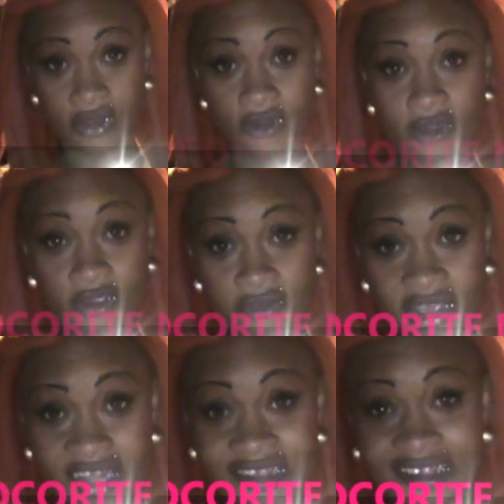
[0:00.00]

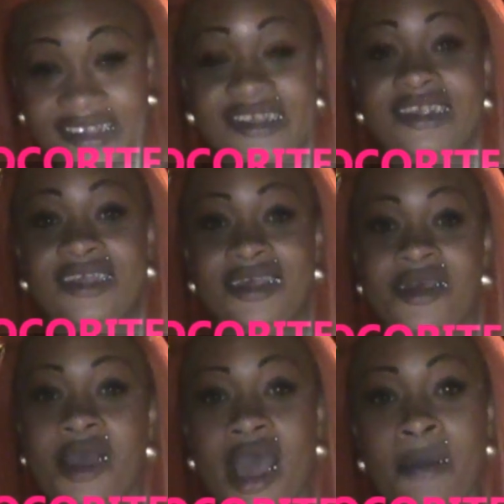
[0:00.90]
Cookeries.
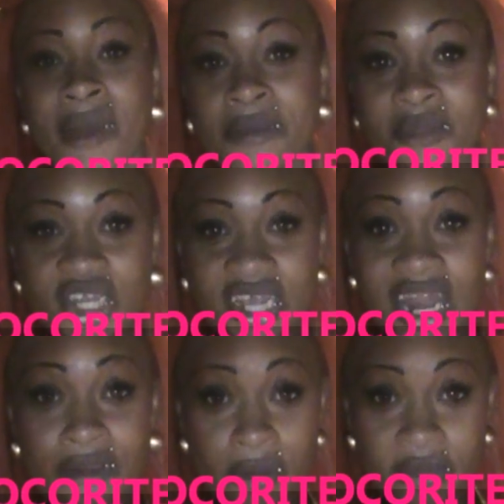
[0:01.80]
I'm Mad
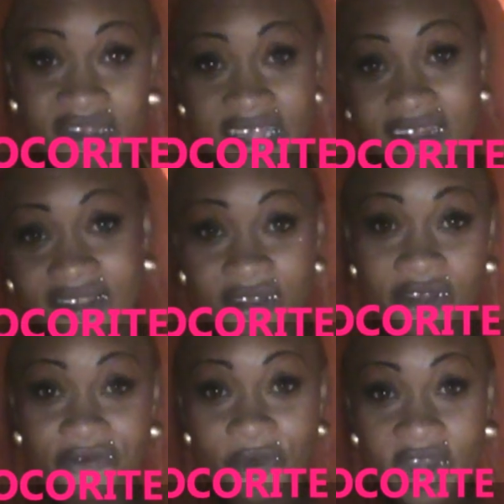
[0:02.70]
Michelle, I represent to
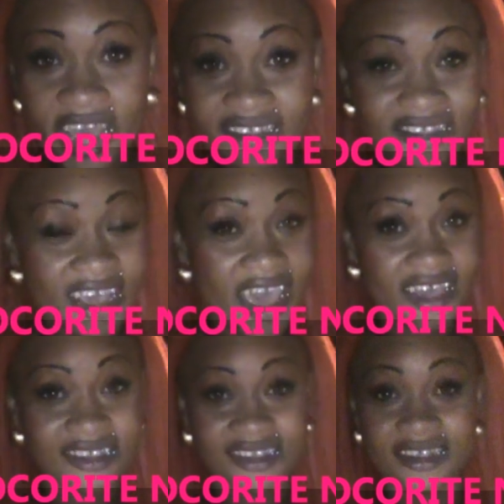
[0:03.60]
the fullest,
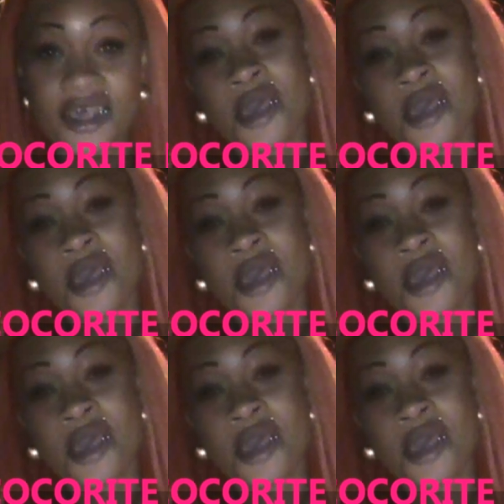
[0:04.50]
yes.